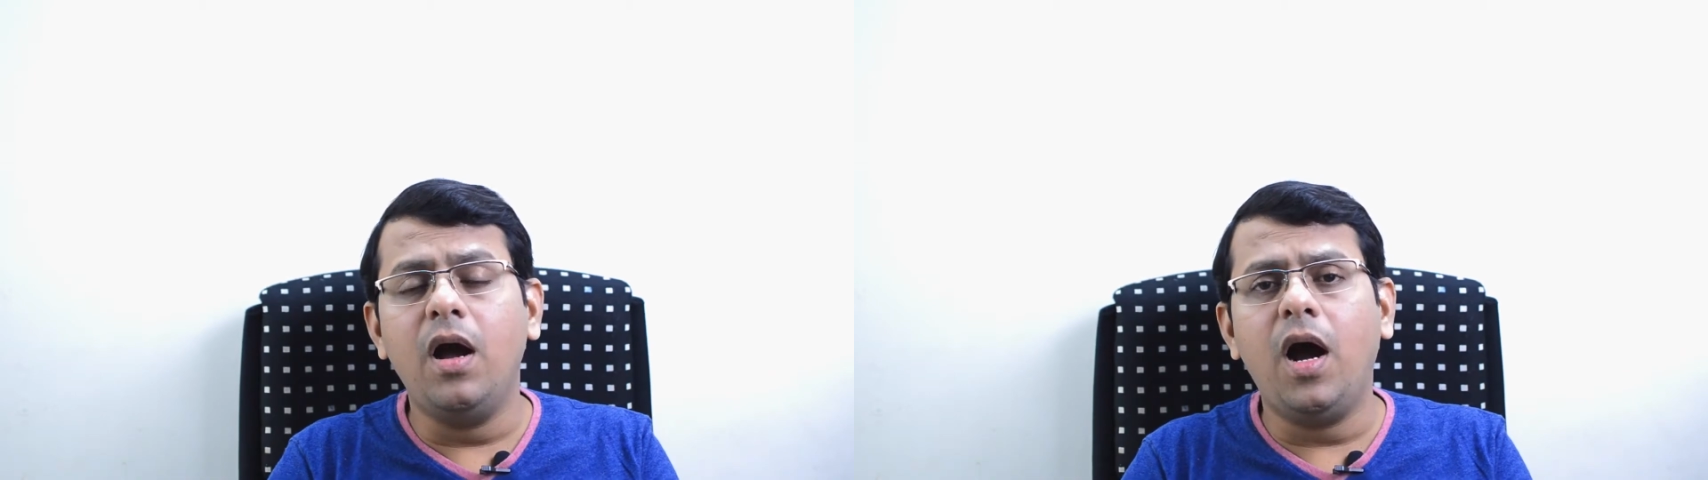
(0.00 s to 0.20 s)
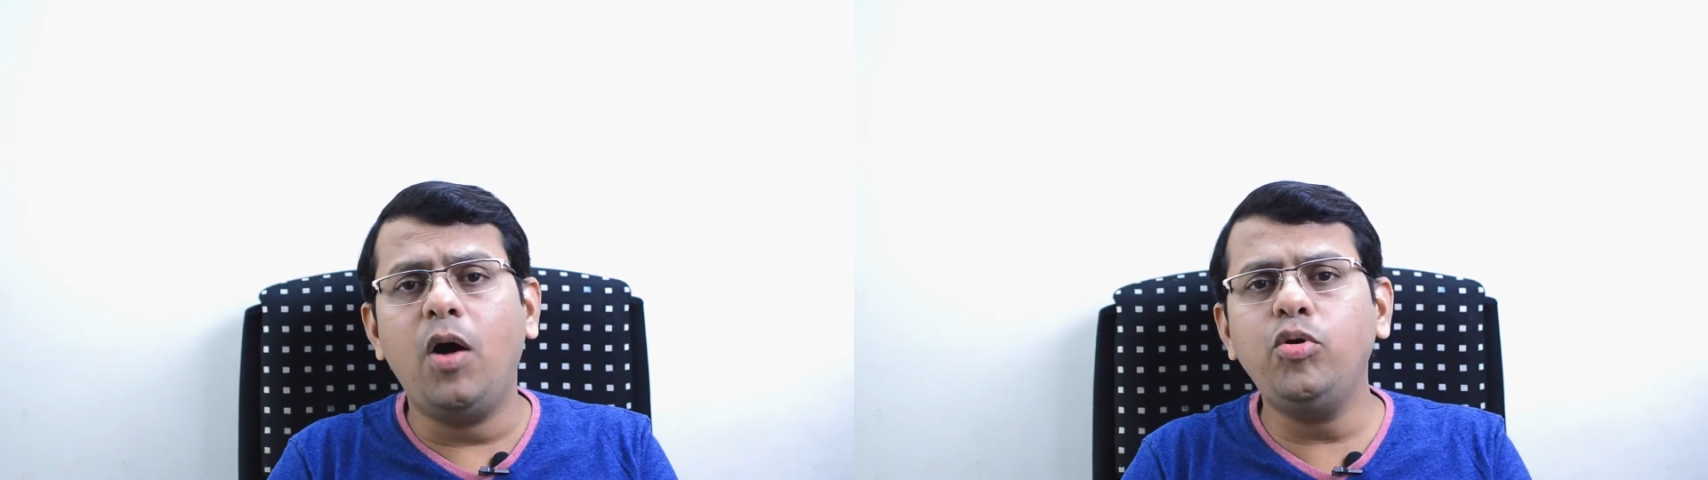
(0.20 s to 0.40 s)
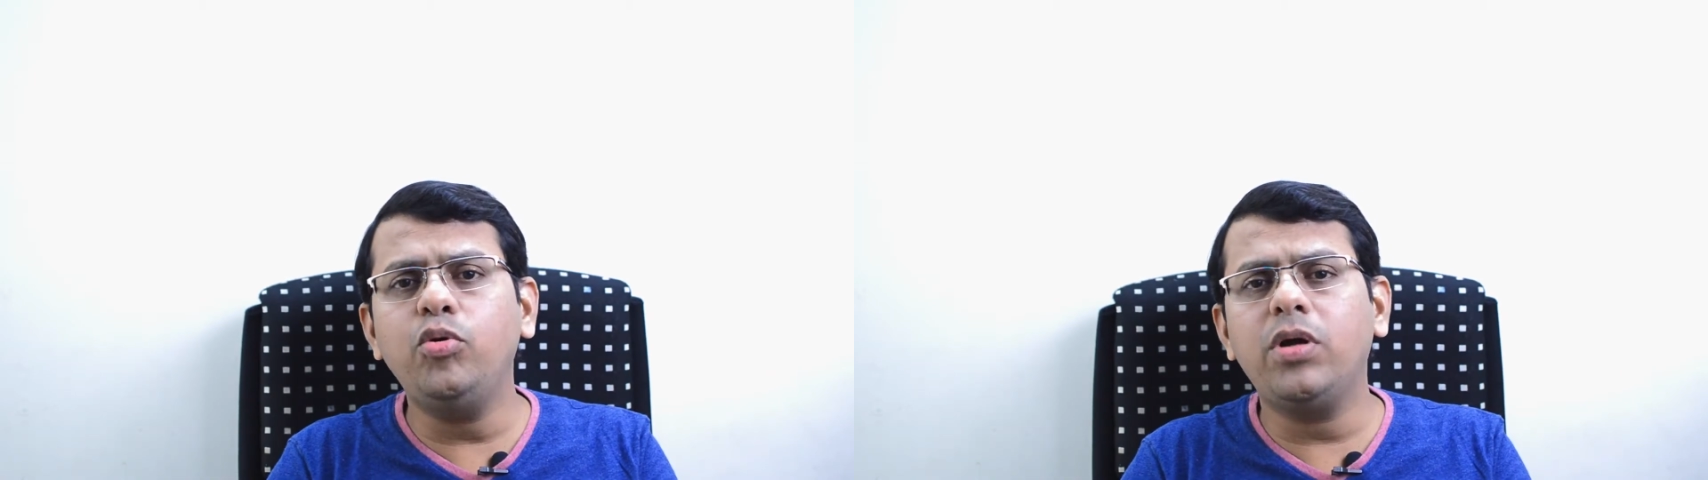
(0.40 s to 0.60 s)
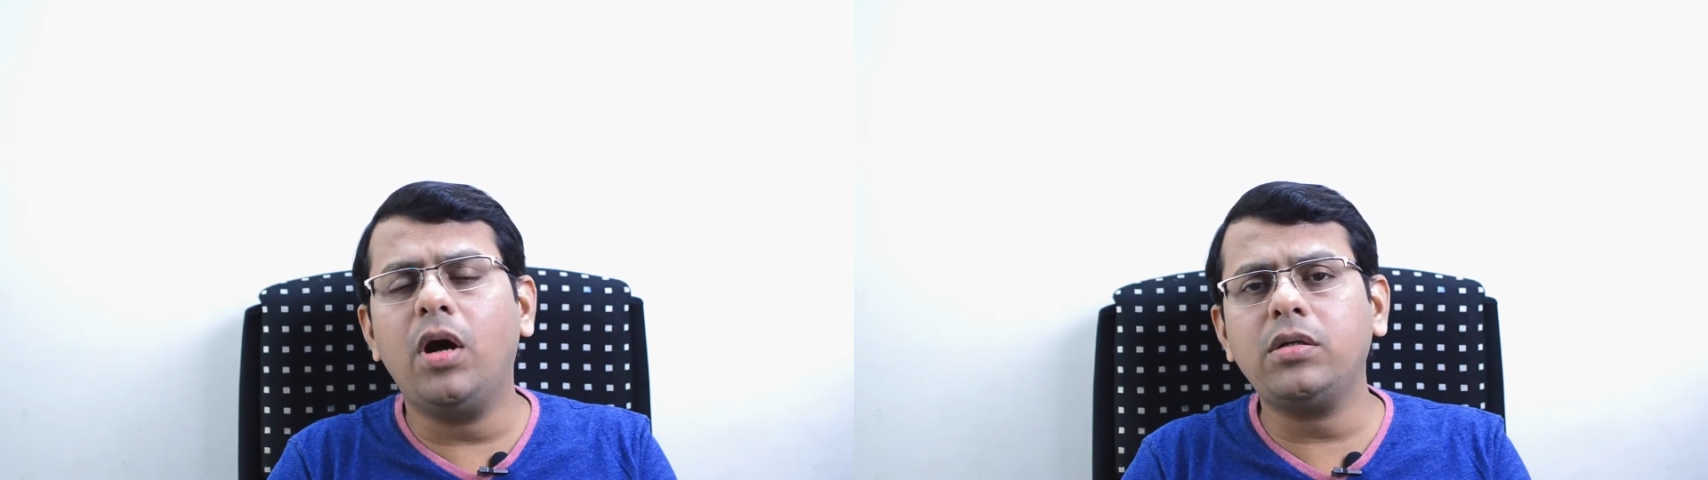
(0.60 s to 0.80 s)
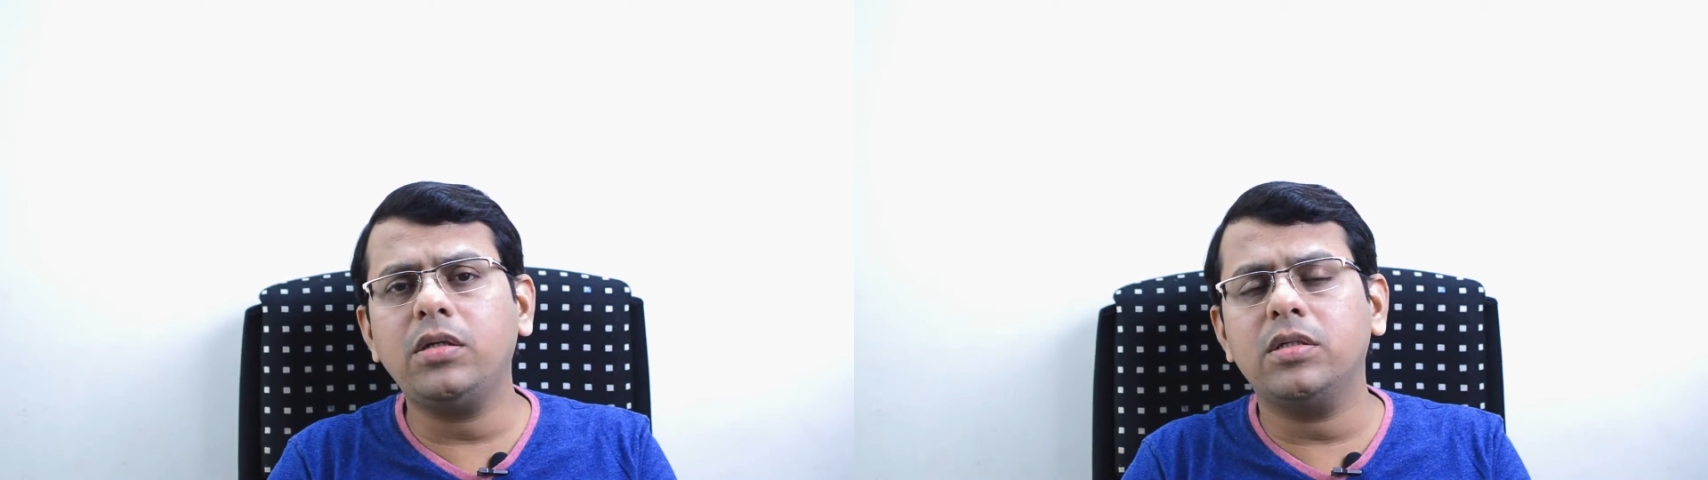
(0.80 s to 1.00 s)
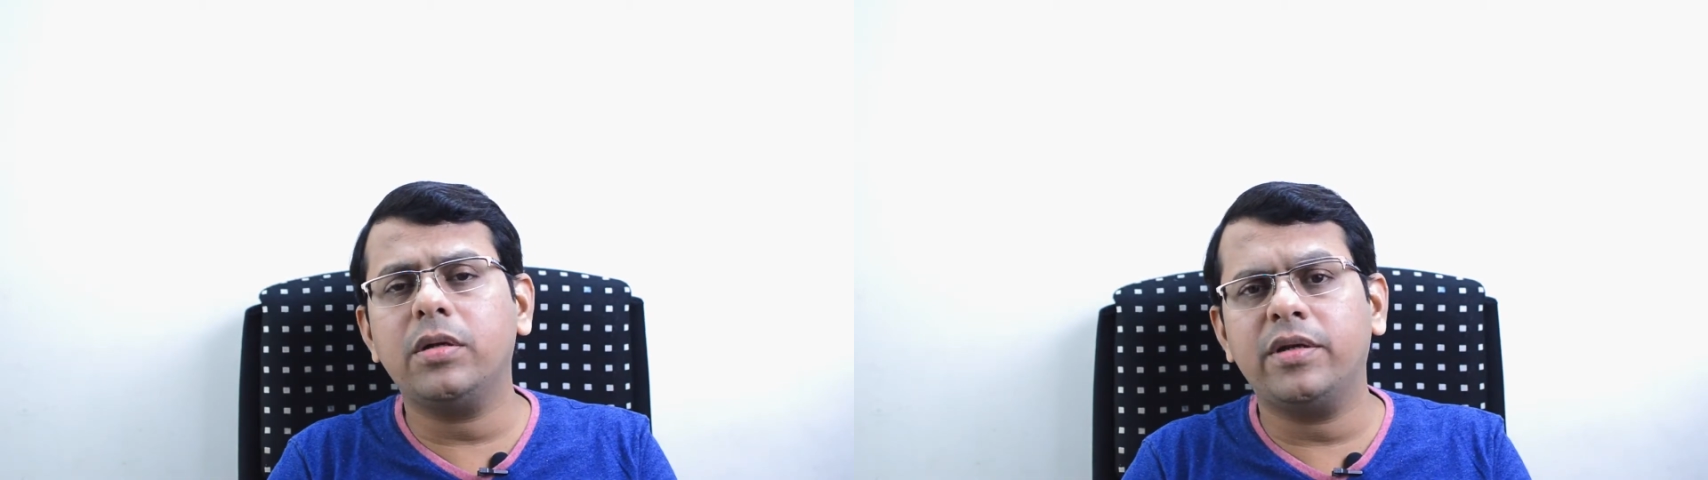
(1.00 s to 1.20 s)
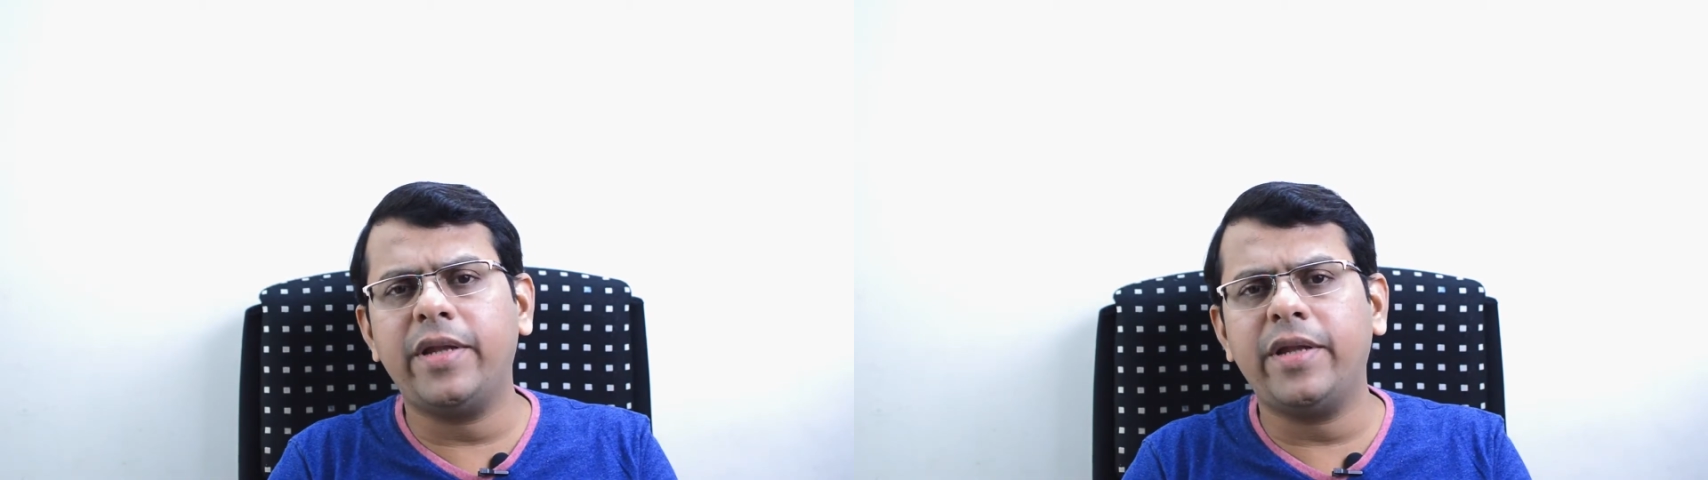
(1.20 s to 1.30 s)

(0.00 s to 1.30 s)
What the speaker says: How do doctors